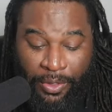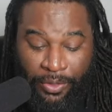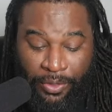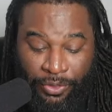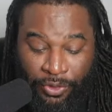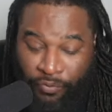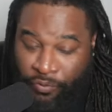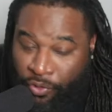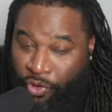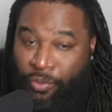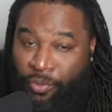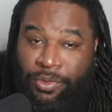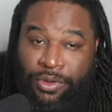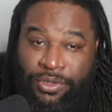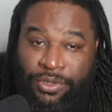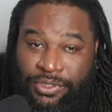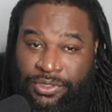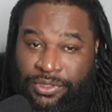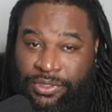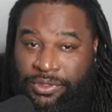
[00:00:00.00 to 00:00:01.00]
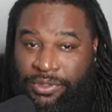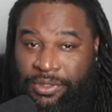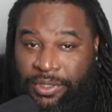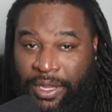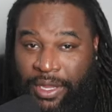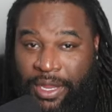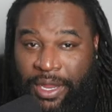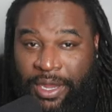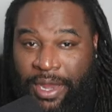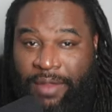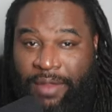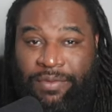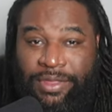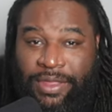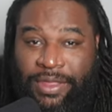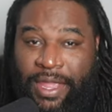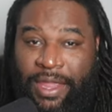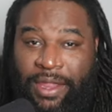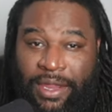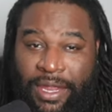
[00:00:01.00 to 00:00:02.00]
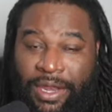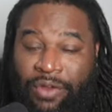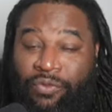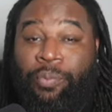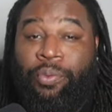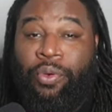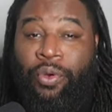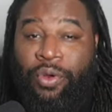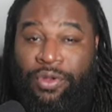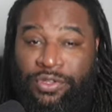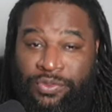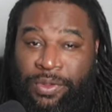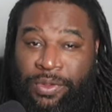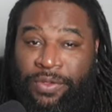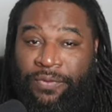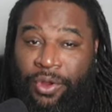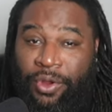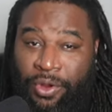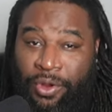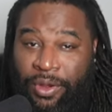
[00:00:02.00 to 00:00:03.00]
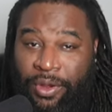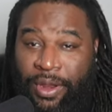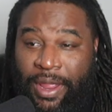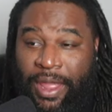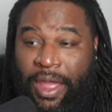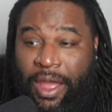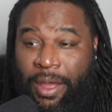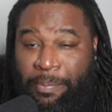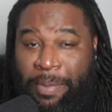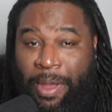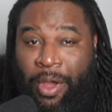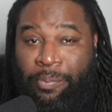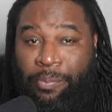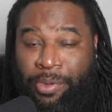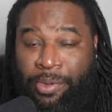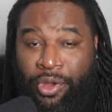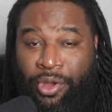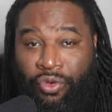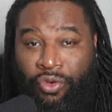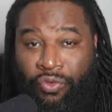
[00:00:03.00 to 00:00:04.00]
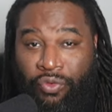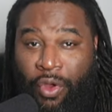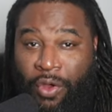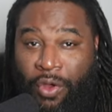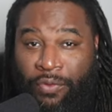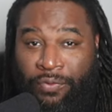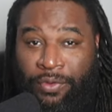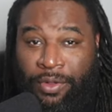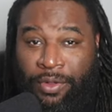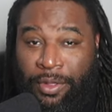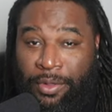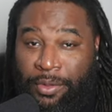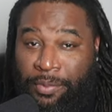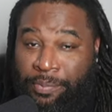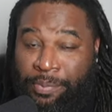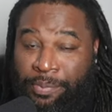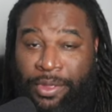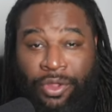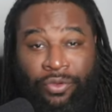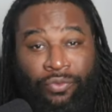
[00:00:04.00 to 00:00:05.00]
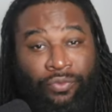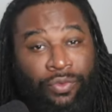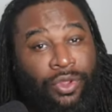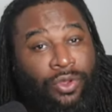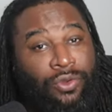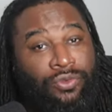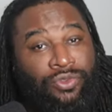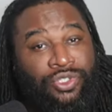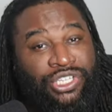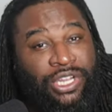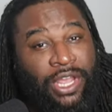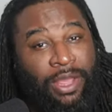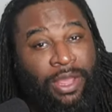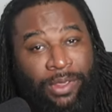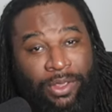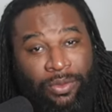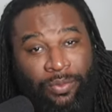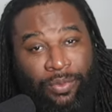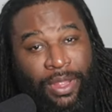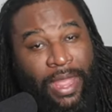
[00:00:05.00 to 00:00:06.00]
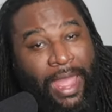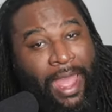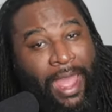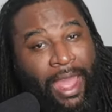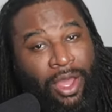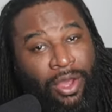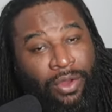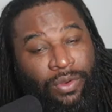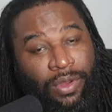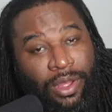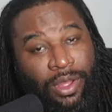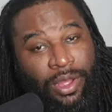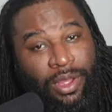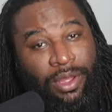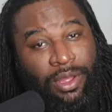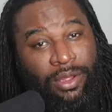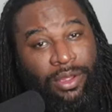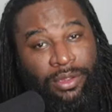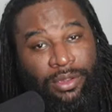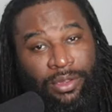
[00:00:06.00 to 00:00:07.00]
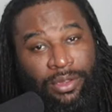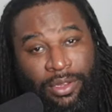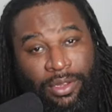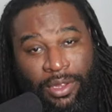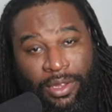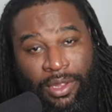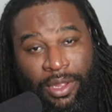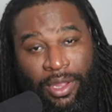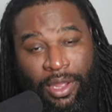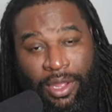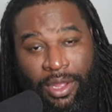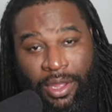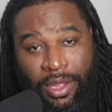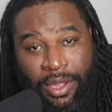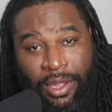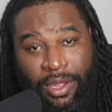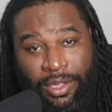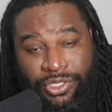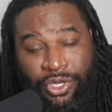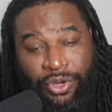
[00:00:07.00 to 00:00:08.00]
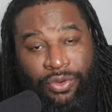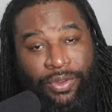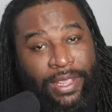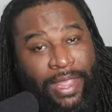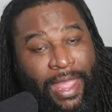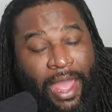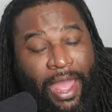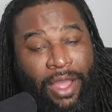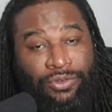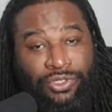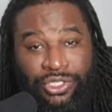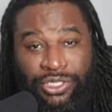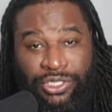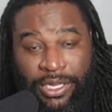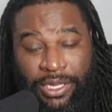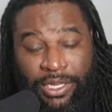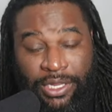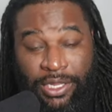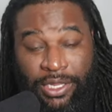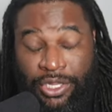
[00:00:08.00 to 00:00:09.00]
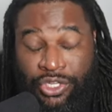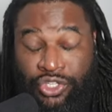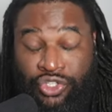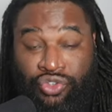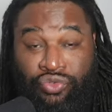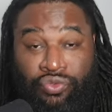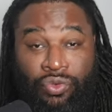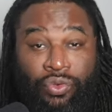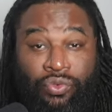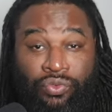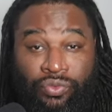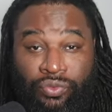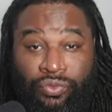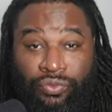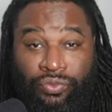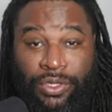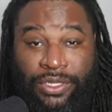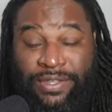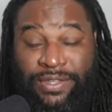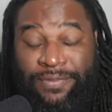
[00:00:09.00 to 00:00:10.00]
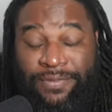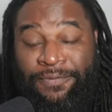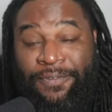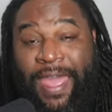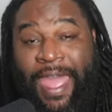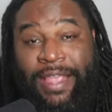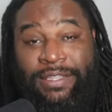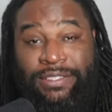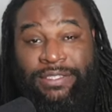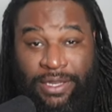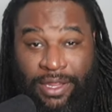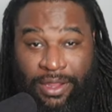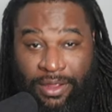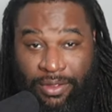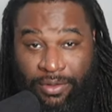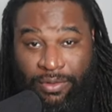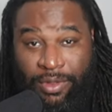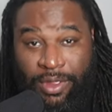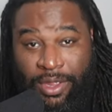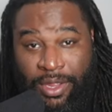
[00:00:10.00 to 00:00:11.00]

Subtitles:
The rumors and everything and the reports we've heard about Bud Crawford being real chummy with Turkey Al Sheikh is true. These are facts now.